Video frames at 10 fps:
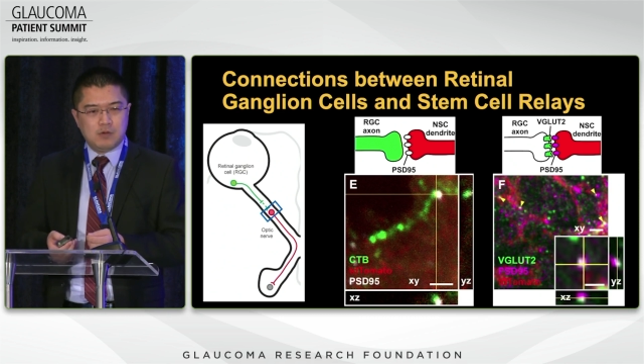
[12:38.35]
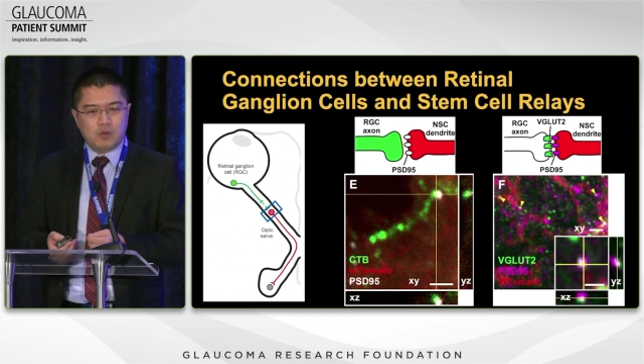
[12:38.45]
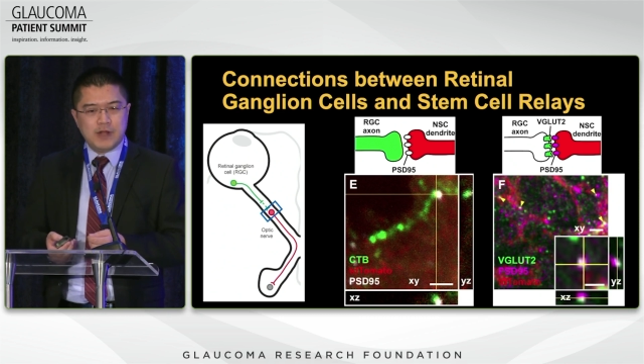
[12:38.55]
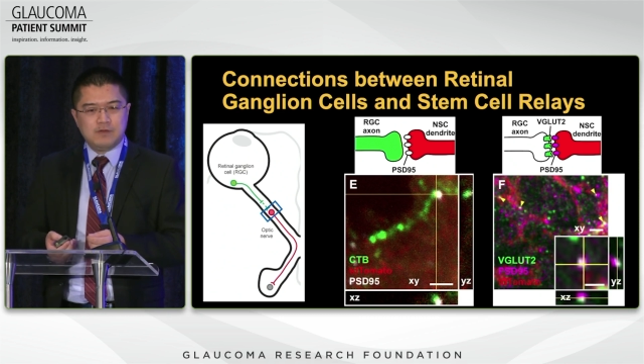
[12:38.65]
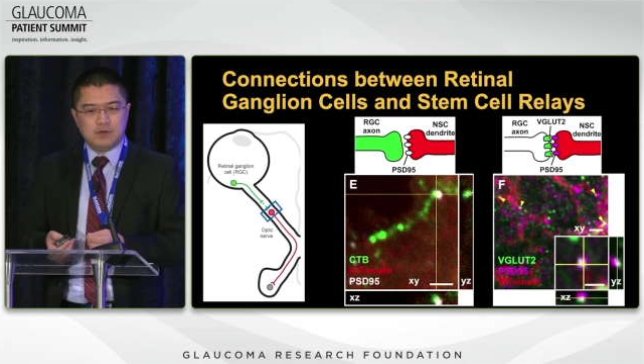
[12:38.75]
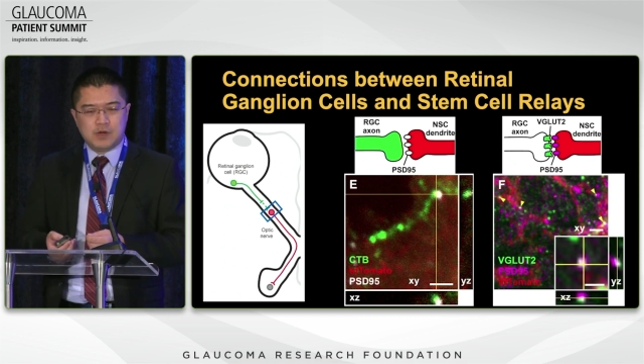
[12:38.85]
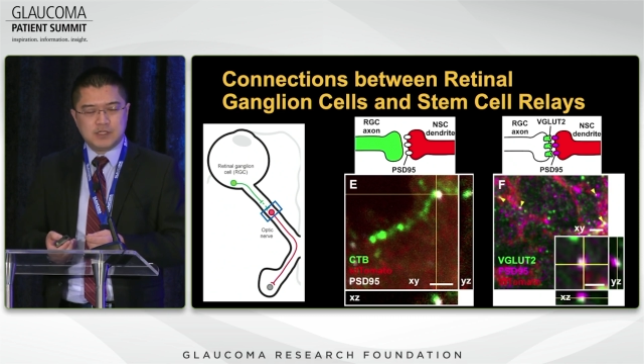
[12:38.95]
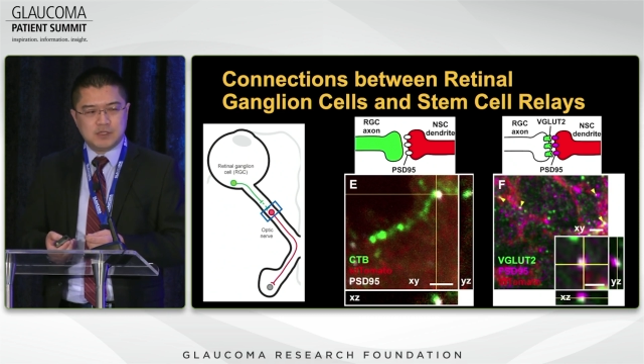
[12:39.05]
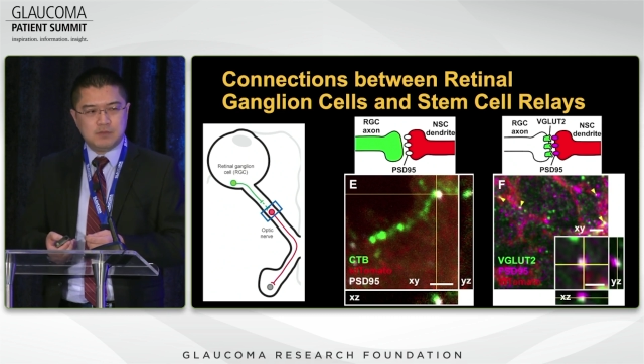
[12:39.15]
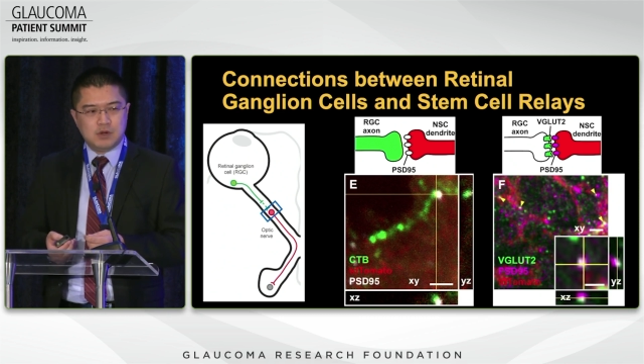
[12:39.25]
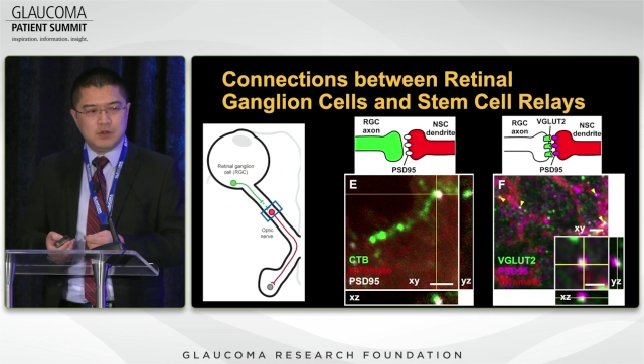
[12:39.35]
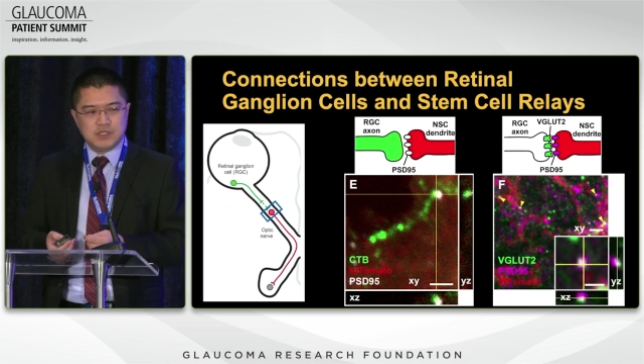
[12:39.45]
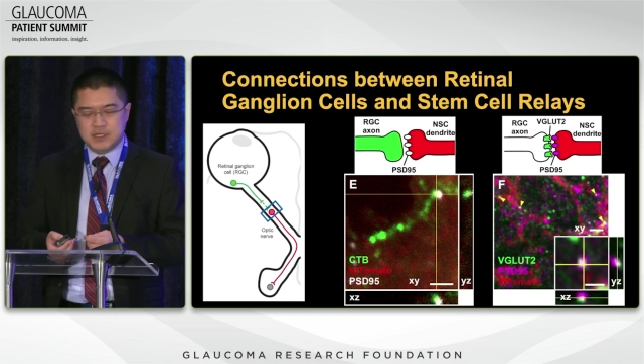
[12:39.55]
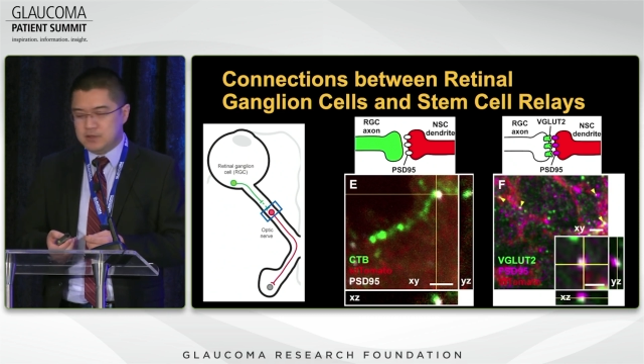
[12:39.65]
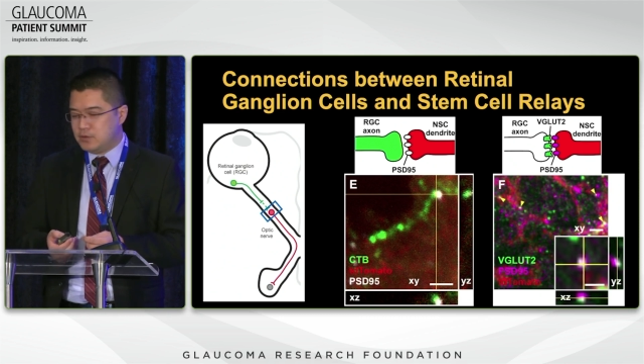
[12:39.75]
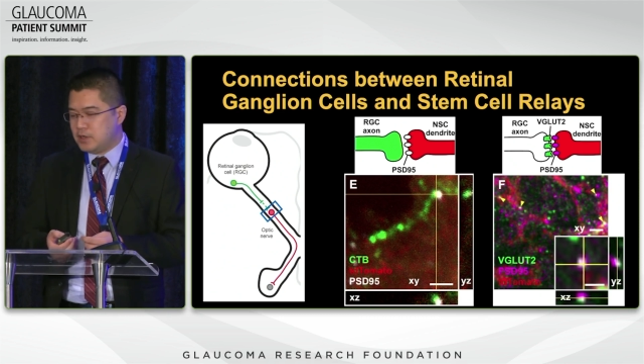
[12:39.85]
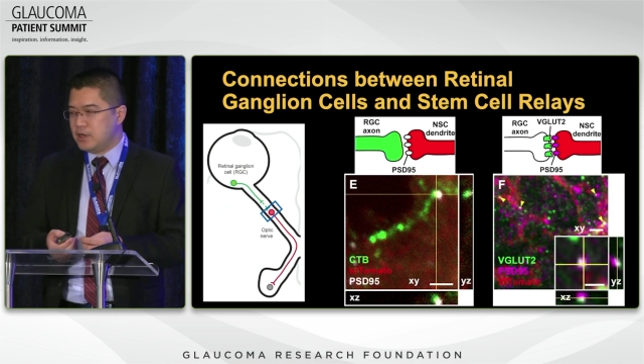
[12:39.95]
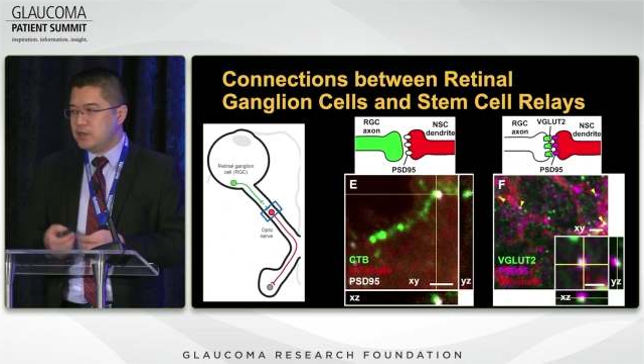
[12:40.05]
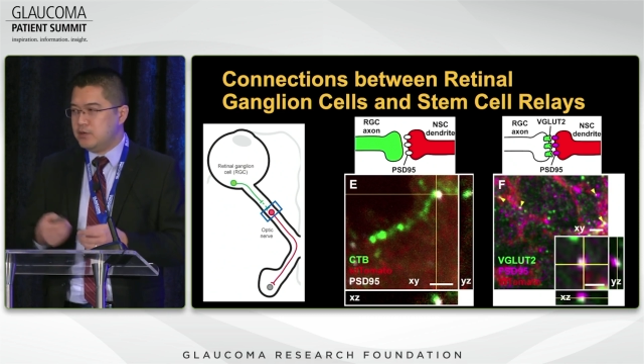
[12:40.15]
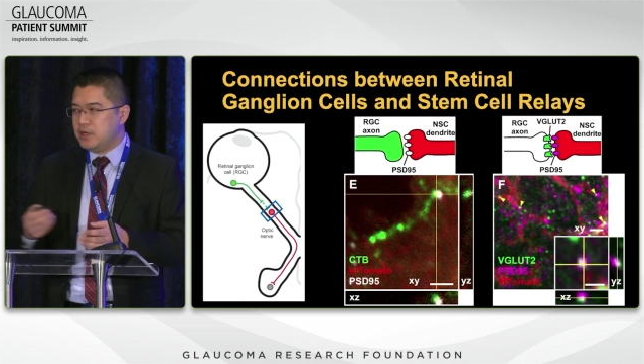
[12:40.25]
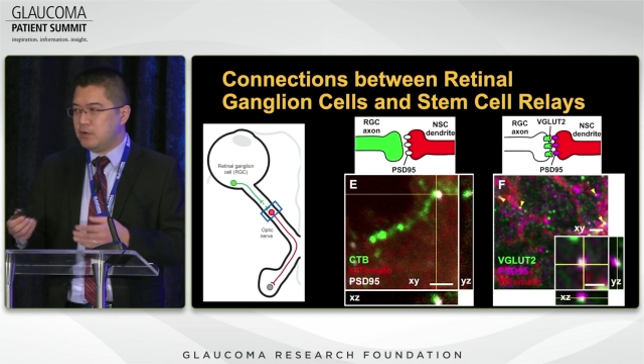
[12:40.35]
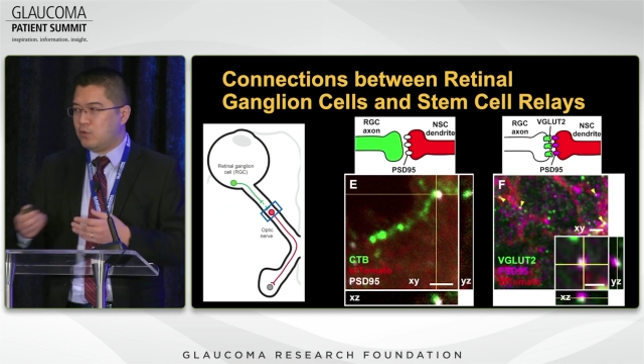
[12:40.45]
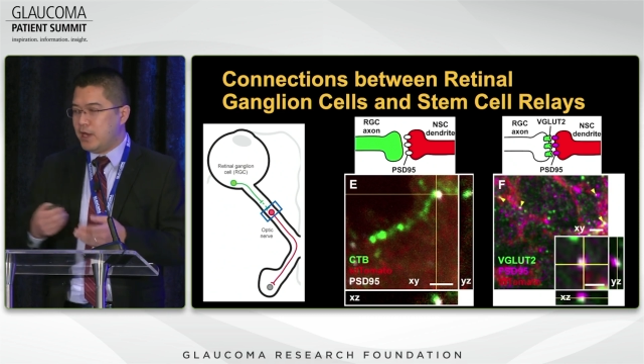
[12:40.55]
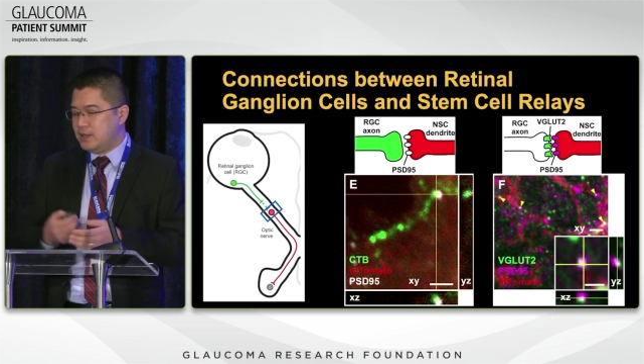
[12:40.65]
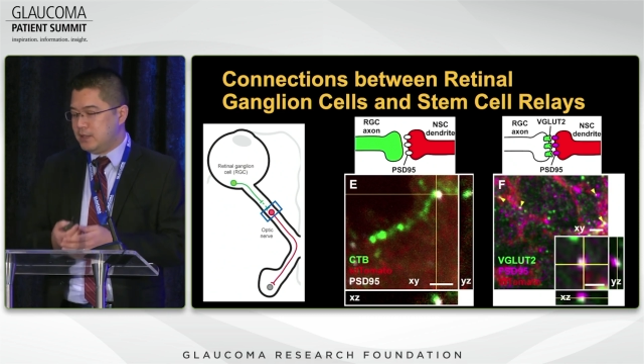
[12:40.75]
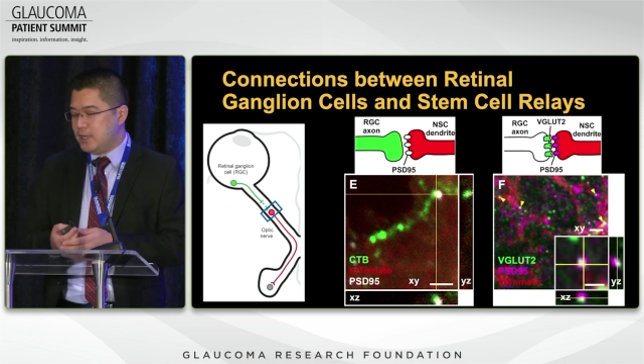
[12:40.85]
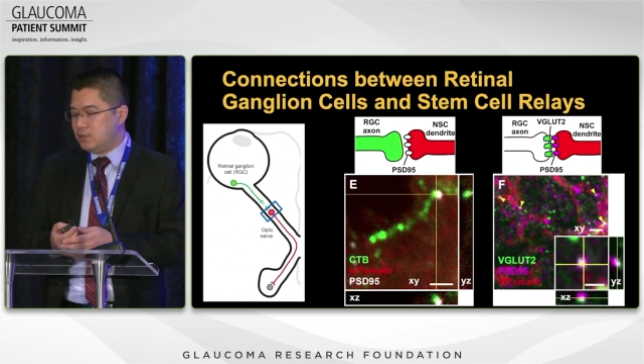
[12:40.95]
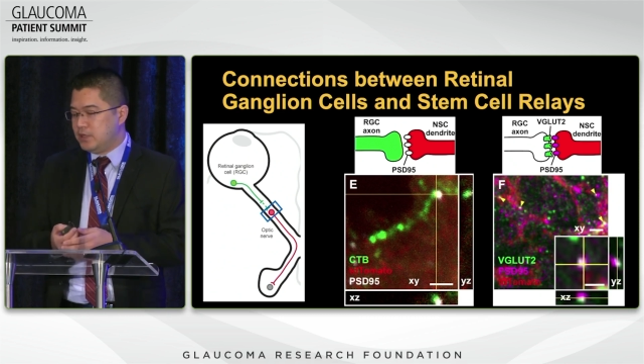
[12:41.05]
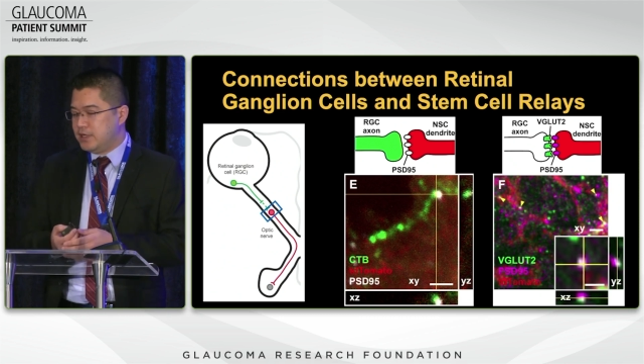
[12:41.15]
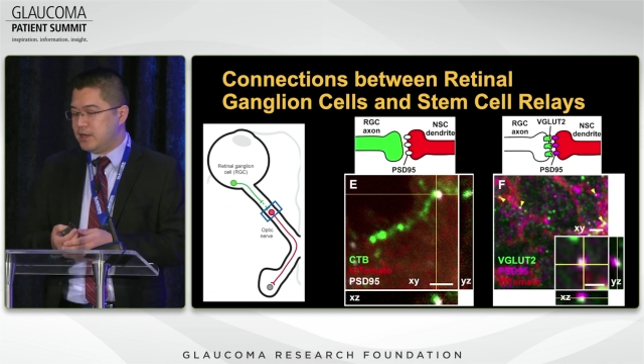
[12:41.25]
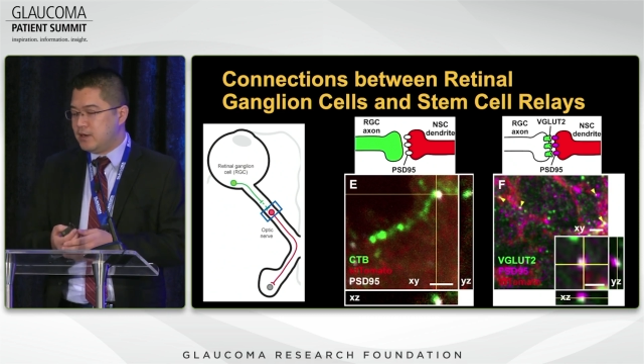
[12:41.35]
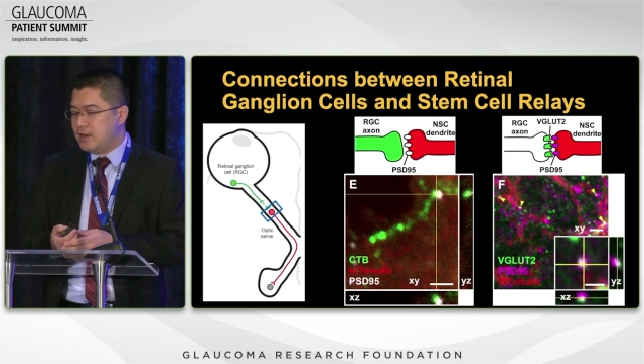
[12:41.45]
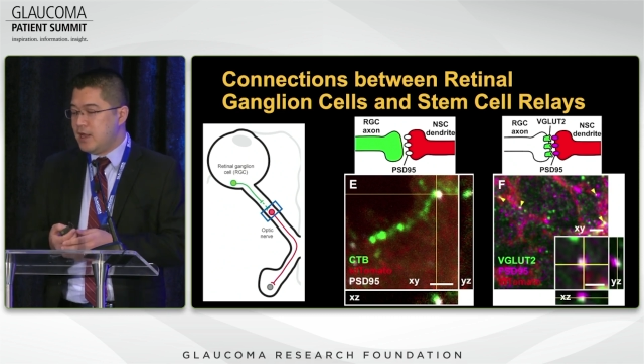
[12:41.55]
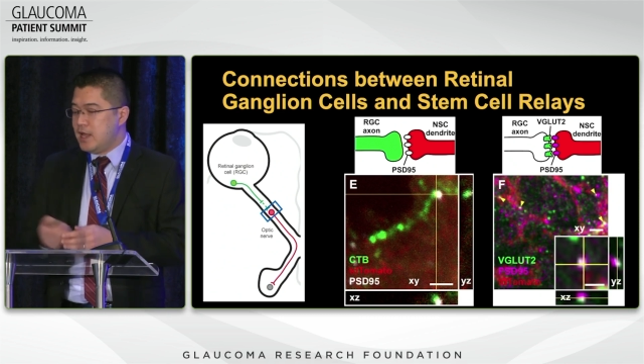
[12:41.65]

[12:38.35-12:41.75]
white fluorescent protein, or you get a white labeling here.